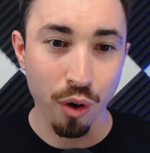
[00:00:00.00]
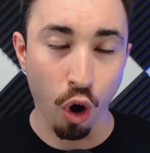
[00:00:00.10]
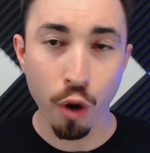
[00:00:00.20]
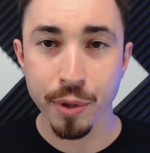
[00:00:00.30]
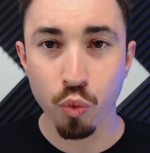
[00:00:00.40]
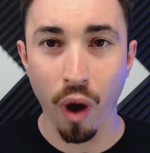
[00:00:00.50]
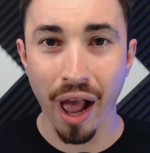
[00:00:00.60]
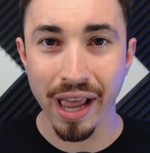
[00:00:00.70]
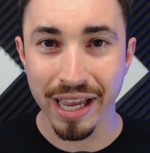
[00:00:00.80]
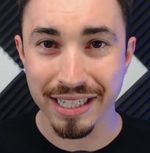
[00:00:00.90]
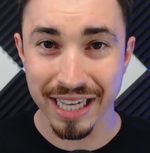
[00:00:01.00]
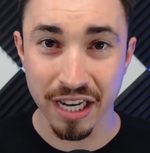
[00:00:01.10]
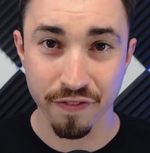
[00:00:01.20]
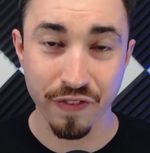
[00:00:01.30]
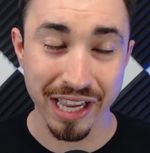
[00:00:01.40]
RBY and
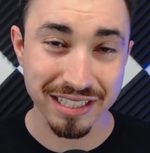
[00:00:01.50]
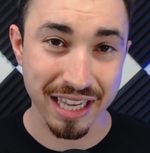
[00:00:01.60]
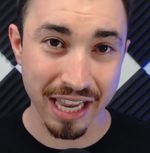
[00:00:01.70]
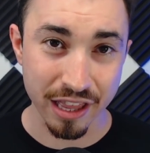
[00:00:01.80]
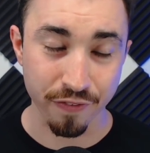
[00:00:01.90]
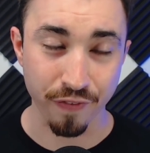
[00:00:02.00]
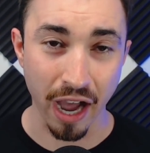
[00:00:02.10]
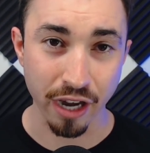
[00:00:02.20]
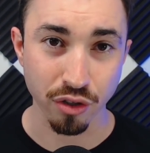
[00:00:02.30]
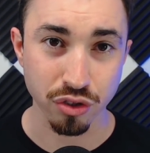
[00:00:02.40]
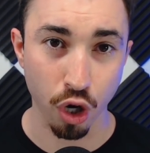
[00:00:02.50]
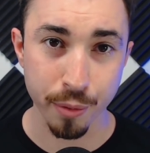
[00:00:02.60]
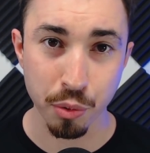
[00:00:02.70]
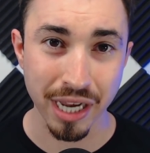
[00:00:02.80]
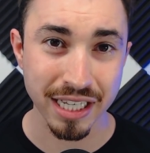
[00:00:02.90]
Dayton Fix in the finals.
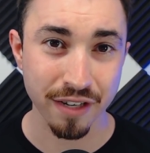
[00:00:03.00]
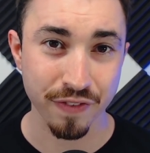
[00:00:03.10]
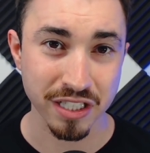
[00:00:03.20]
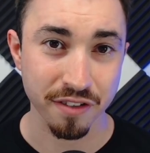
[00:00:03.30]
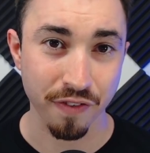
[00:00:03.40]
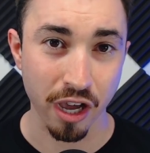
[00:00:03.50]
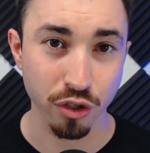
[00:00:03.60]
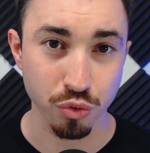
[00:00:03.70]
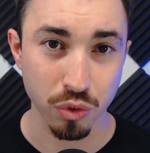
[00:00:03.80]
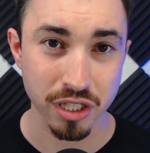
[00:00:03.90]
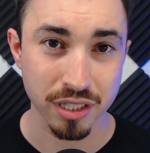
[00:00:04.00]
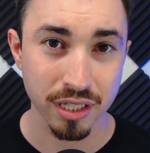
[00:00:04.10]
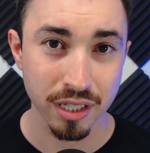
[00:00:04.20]
RBY and Dayton Fix in the finals was,